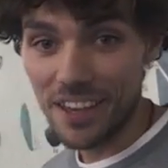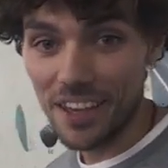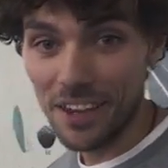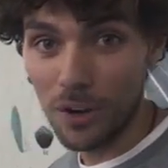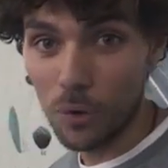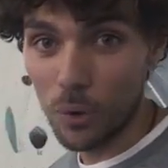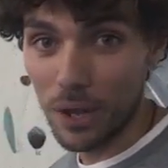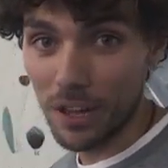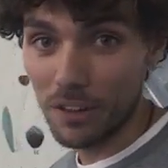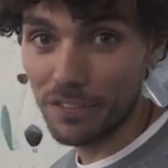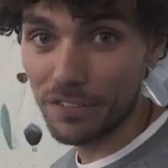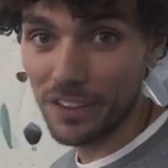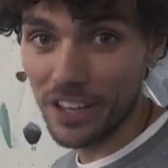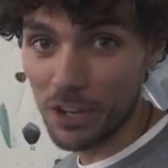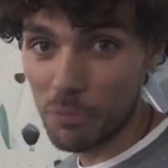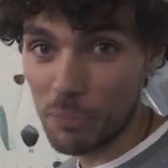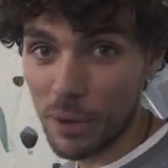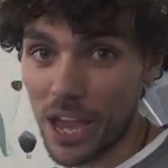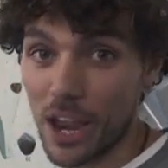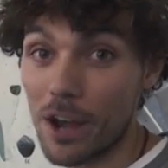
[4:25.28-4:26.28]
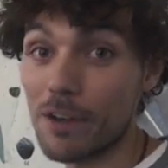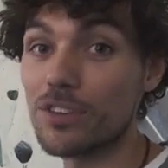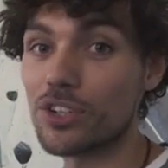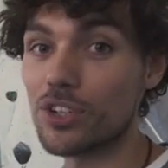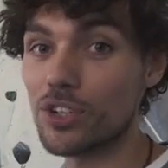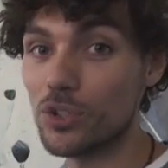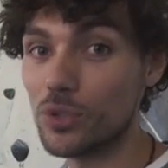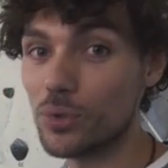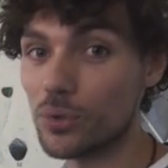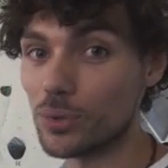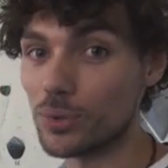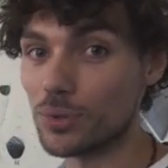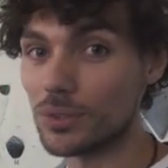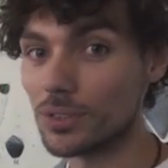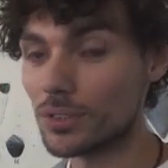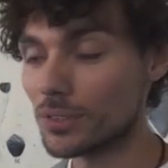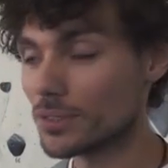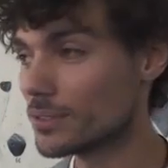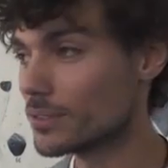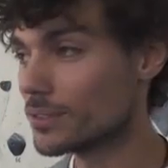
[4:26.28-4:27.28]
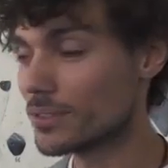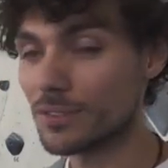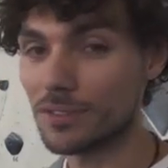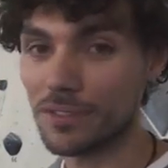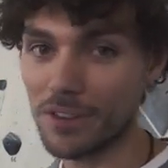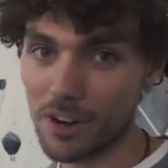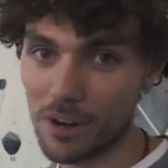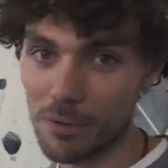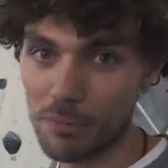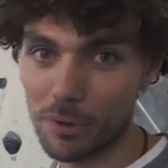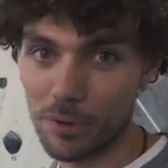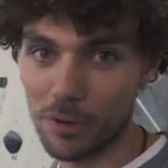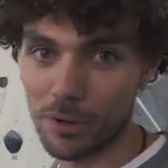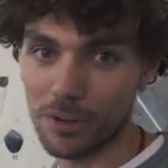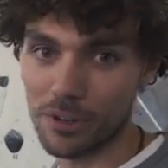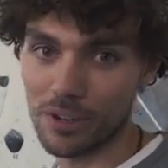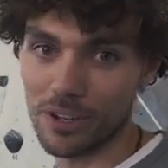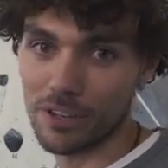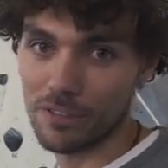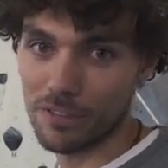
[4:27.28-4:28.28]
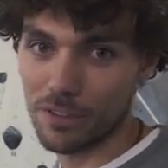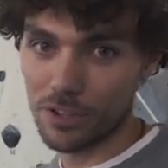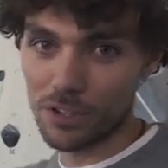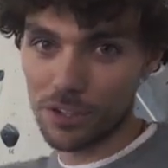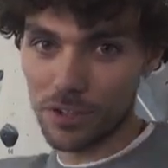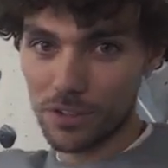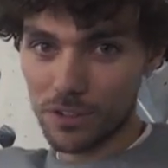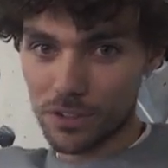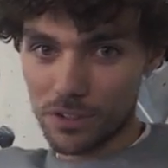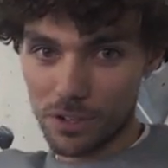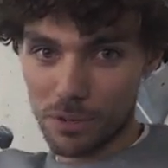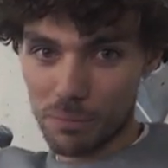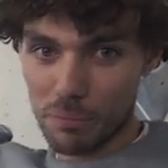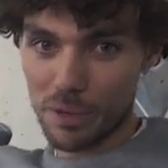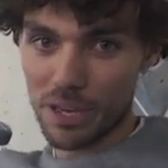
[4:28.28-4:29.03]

in a well-fitting pair of shoes. It's very important. If your shoes are too